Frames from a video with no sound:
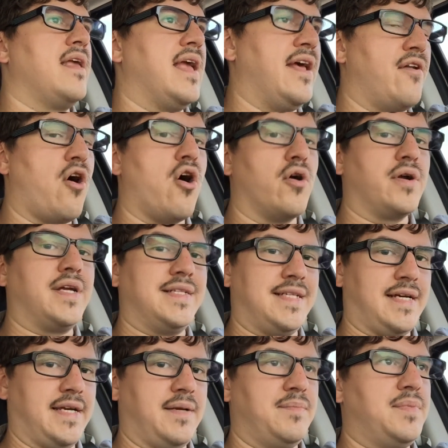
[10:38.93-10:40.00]
an
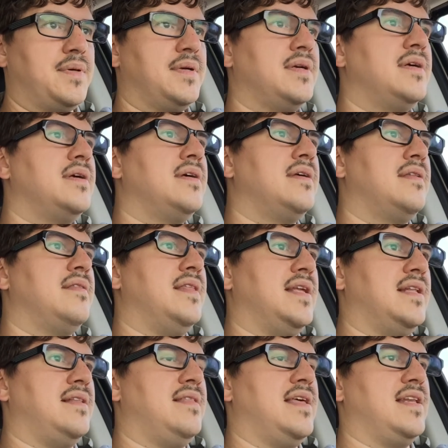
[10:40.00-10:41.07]
archetype
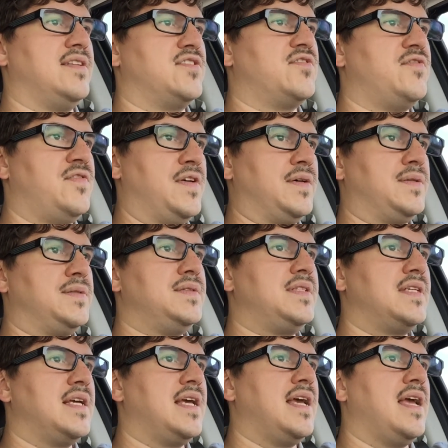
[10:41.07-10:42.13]
that is filled.